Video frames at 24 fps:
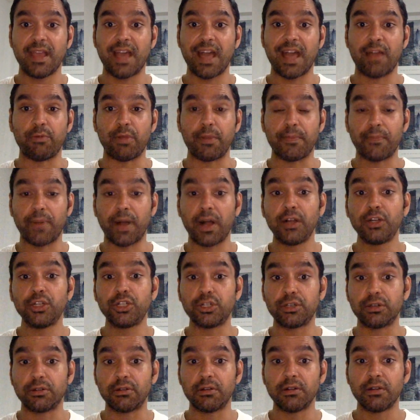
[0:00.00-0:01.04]
and we
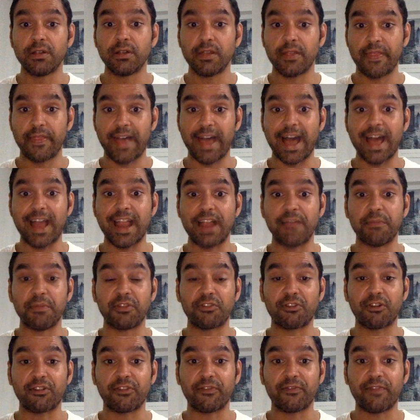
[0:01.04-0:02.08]
puncture that and we
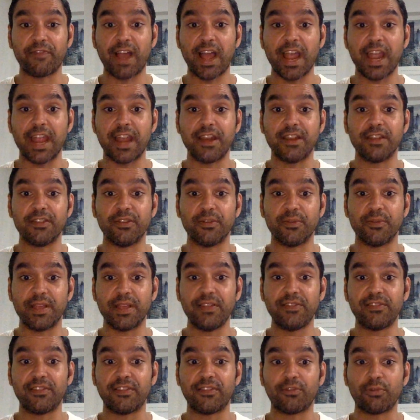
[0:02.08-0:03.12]
start to find there
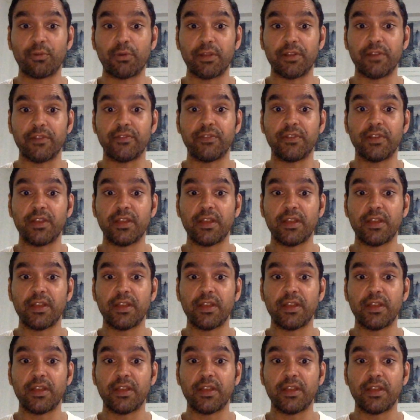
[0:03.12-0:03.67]
is this sort of